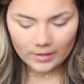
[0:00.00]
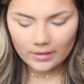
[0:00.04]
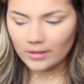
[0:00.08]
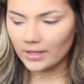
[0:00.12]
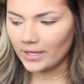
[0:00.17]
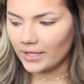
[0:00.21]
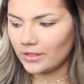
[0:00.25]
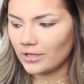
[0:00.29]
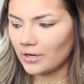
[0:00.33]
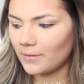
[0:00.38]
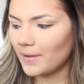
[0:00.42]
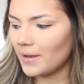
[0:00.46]

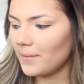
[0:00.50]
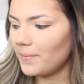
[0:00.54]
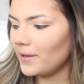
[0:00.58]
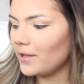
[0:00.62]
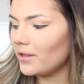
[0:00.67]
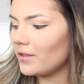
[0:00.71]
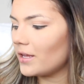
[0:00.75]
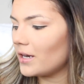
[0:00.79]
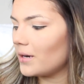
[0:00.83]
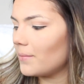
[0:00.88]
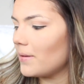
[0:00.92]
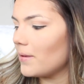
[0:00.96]
like there might be
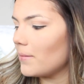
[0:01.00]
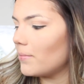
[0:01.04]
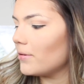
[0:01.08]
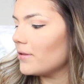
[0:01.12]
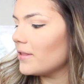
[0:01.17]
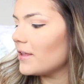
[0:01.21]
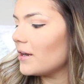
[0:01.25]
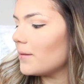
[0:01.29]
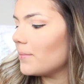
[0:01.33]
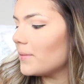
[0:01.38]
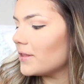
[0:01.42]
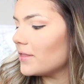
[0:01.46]
a lot of
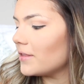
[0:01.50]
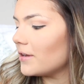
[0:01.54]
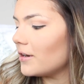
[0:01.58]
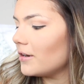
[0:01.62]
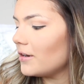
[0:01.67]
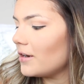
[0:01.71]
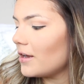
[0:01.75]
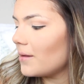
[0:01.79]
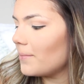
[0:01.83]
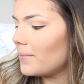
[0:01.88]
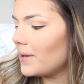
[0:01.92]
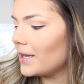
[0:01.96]
people there, but
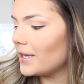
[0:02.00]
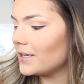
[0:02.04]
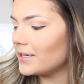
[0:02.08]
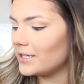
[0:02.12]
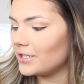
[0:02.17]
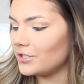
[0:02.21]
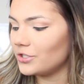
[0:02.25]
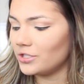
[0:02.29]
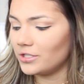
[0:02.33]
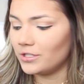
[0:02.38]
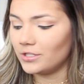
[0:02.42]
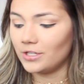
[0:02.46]
they're not paying
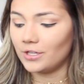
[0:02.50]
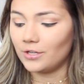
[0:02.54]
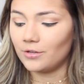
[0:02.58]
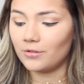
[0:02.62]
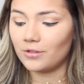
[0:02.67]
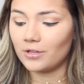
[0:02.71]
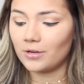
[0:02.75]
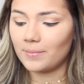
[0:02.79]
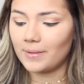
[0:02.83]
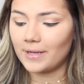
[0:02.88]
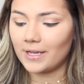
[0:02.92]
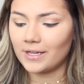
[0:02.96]
attention to you.
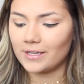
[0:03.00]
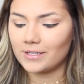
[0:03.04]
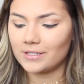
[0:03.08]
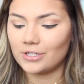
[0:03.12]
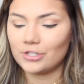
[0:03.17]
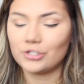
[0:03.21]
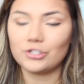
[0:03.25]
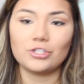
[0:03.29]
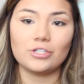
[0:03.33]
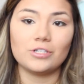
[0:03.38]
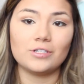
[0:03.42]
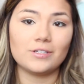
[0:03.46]
They're paying
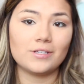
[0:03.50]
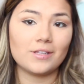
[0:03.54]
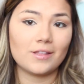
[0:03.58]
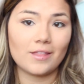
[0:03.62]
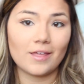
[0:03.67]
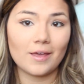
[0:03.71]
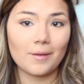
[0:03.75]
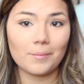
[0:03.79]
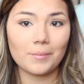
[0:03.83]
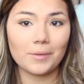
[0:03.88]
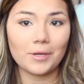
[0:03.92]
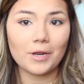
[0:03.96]
attention to
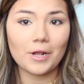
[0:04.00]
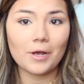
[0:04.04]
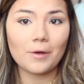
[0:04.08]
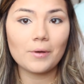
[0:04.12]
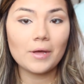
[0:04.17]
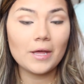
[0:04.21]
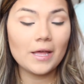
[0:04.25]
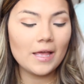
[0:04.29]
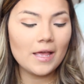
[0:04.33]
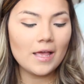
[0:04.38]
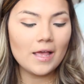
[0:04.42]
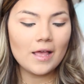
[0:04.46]
them, you
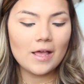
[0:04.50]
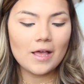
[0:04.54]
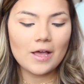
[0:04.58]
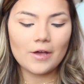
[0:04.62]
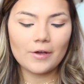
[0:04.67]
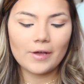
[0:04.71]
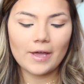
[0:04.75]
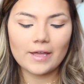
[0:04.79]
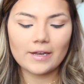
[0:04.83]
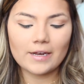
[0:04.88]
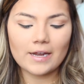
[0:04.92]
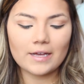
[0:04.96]
know?
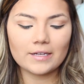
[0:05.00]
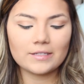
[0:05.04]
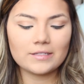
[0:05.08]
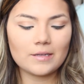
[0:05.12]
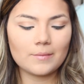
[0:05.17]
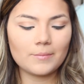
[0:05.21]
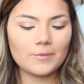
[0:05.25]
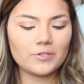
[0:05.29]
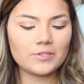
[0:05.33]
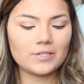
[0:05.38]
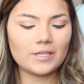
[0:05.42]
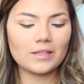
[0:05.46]
Okay, next
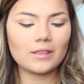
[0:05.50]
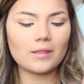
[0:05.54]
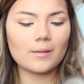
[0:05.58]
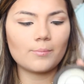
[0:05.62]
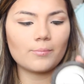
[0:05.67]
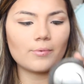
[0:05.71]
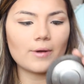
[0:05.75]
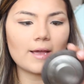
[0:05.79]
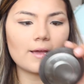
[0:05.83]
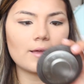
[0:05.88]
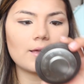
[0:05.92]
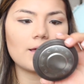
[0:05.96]
I'm using the
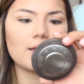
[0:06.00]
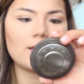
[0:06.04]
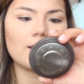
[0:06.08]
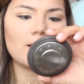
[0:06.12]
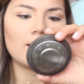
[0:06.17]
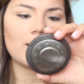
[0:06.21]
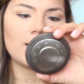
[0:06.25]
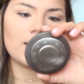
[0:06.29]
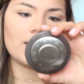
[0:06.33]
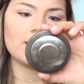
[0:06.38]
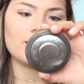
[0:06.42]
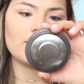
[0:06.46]
Becca
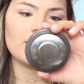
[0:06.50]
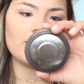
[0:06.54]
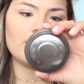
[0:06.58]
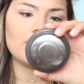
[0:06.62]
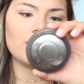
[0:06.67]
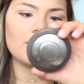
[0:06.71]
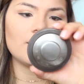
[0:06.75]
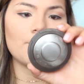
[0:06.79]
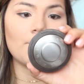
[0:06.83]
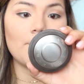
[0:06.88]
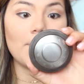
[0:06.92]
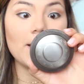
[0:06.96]

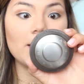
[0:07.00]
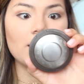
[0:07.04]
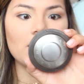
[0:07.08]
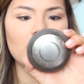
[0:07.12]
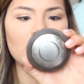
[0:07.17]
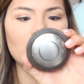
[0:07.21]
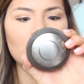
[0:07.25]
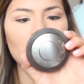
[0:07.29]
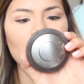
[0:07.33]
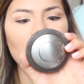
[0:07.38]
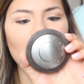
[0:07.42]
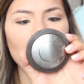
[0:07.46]
highlighter,
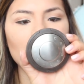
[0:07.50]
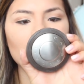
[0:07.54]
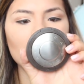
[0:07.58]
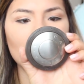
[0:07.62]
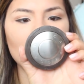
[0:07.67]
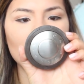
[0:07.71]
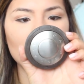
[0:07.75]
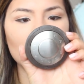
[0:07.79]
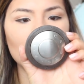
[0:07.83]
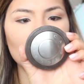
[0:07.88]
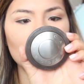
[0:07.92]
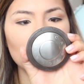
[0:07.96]
Becca
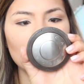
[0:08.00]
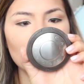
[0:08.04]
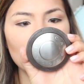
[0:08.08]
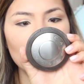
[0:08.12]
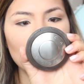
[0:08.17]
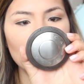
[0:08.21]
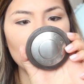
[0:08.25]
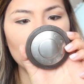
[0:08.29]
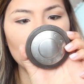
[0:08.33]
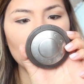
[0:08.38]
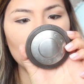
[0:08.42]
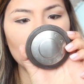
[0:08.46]
highlighter
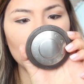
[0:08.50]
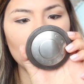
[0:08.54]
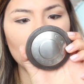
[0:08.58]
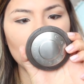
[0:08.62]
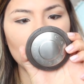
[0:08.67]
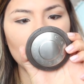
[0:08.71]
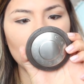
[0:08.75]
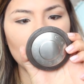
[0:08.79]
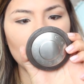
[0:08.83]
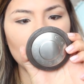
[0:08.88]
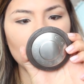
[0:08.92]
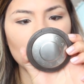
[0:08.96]

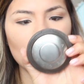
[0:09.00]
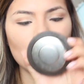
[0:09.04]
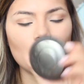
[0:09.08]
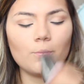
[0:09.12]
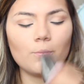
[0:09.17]
in